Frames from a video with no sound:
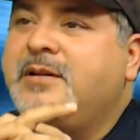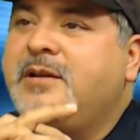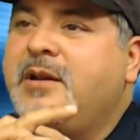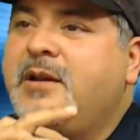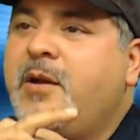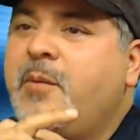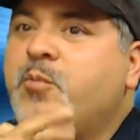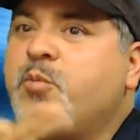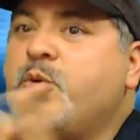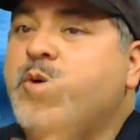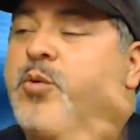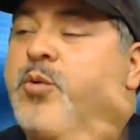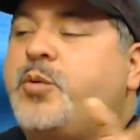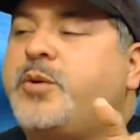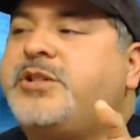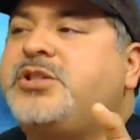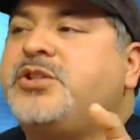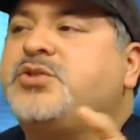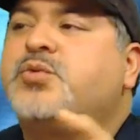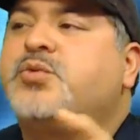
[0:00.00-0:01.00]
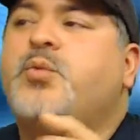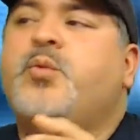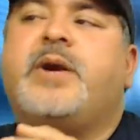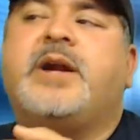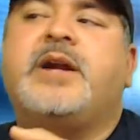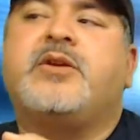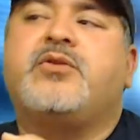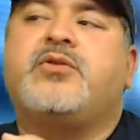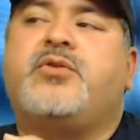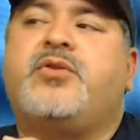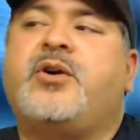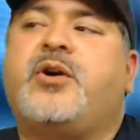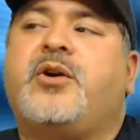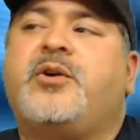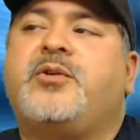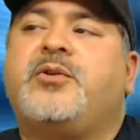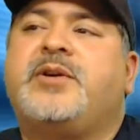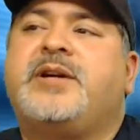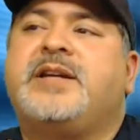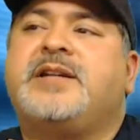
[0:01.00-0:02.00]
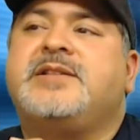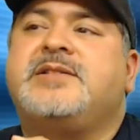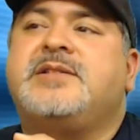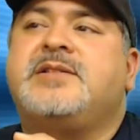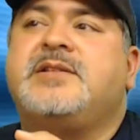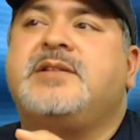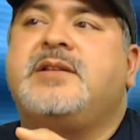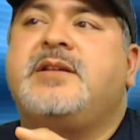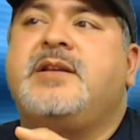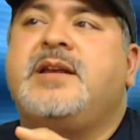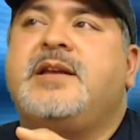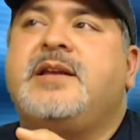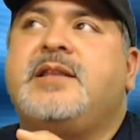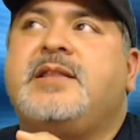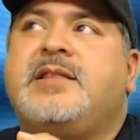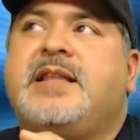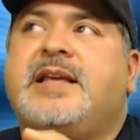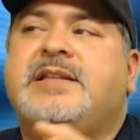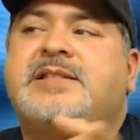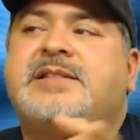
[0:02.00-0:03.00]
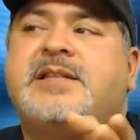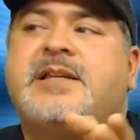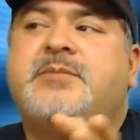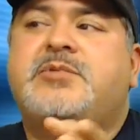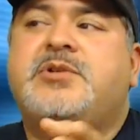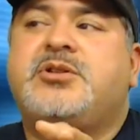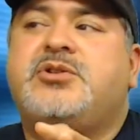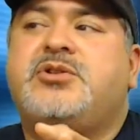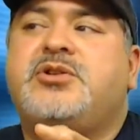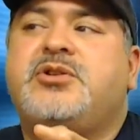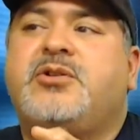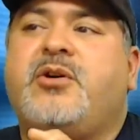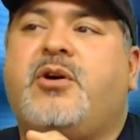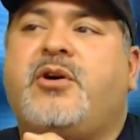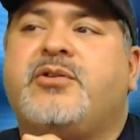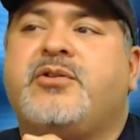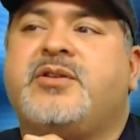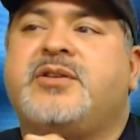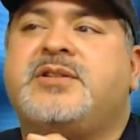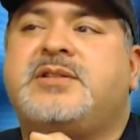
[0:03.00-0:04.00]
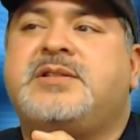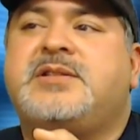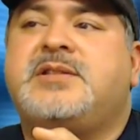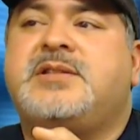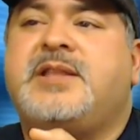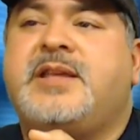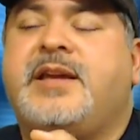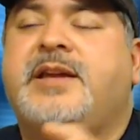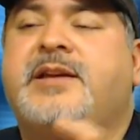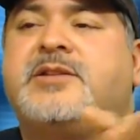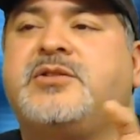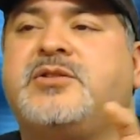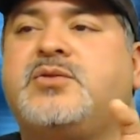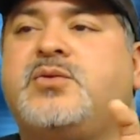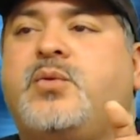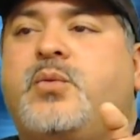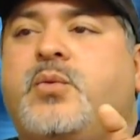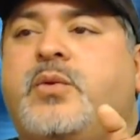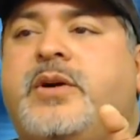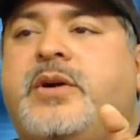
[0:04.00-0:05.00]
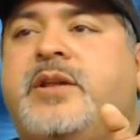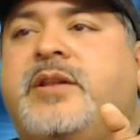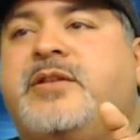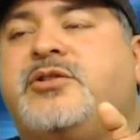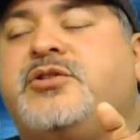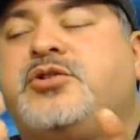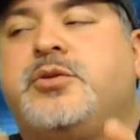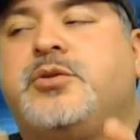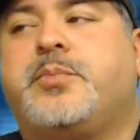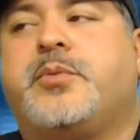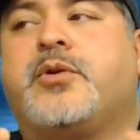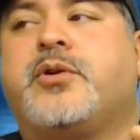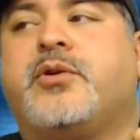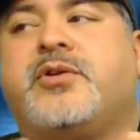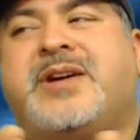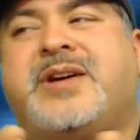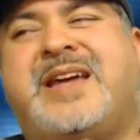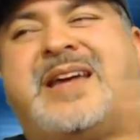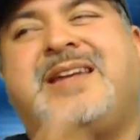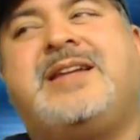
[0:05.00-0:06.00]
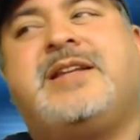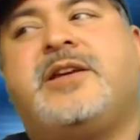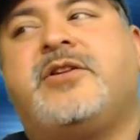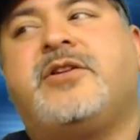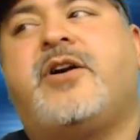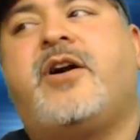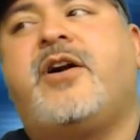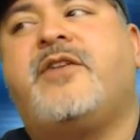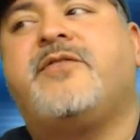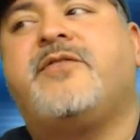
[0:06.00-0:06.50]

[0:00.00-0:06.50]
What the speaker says: Which is weird though, is they seem to do all these things with Supergirl kicking it off,